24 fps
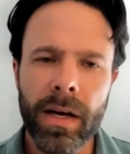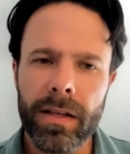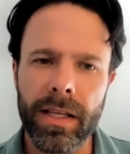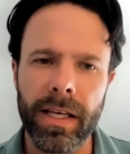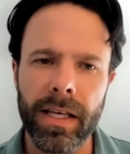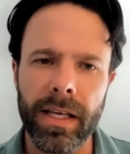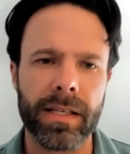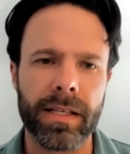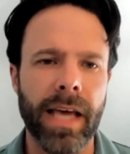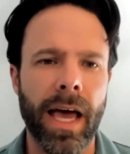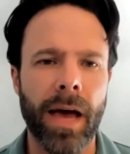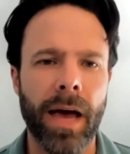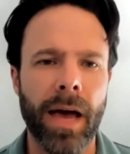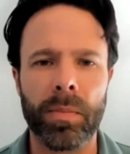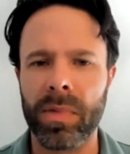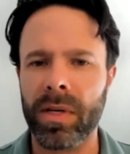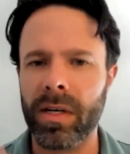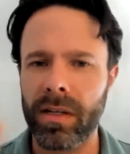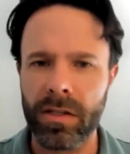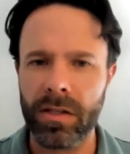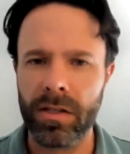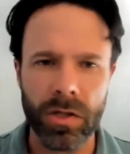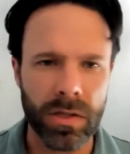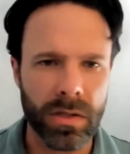things happen
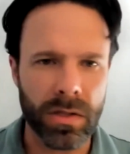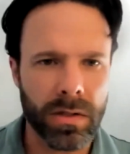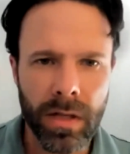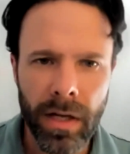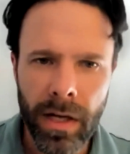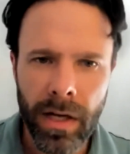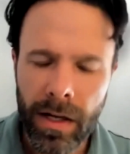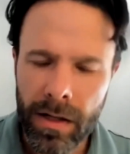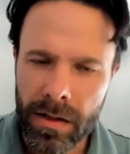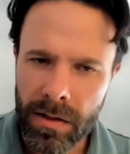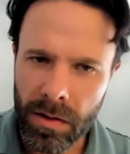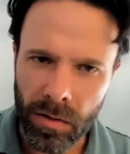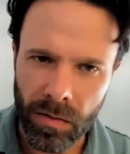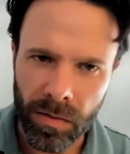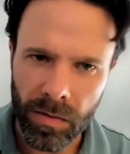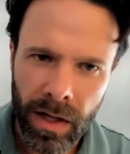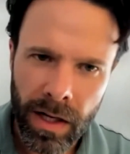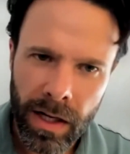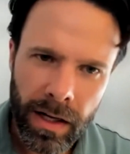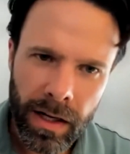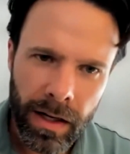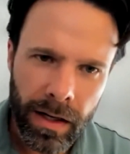in just sort of